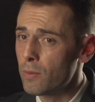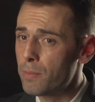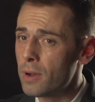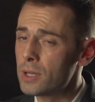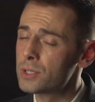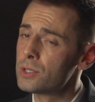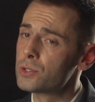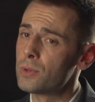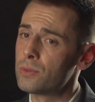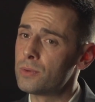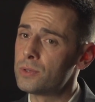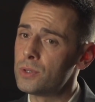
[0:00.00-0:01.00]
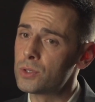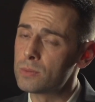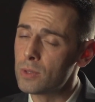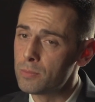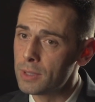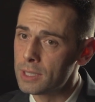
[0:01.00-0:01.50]
for persons with reduced
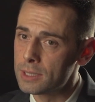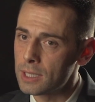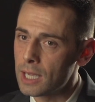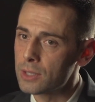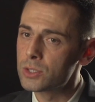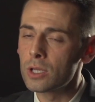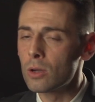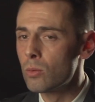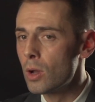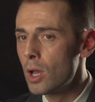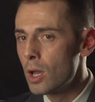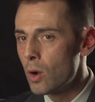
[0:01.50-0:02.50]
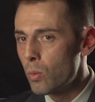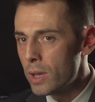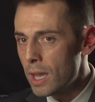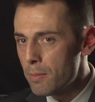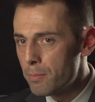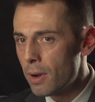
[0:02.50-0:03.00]
mobility. And so
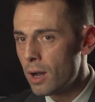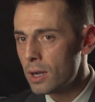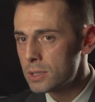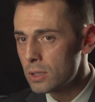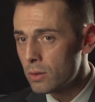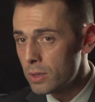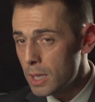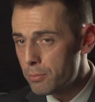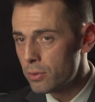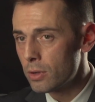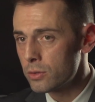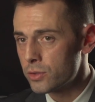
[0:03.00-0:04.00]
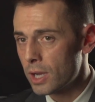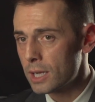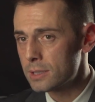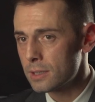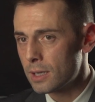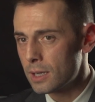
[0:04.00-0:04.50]
we embarked on a
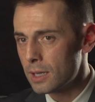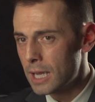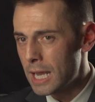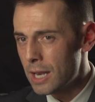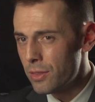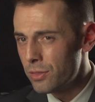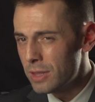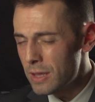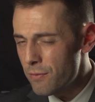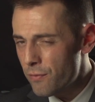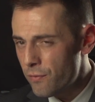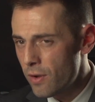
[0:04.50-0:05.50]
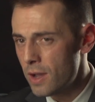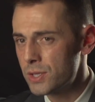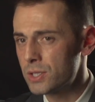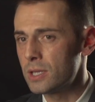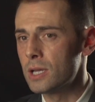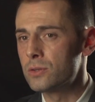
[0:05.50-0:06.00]
project in the
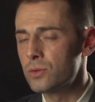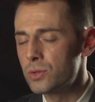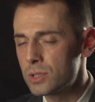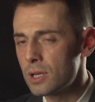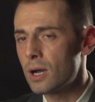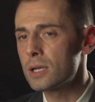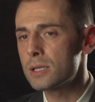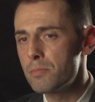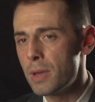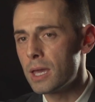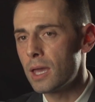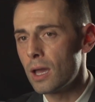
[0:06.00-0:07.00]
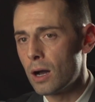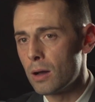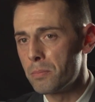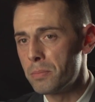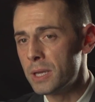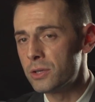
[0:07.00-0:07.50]
first year to start making
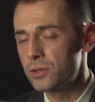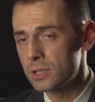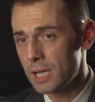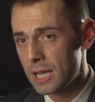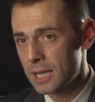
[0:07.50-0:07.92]
our beaches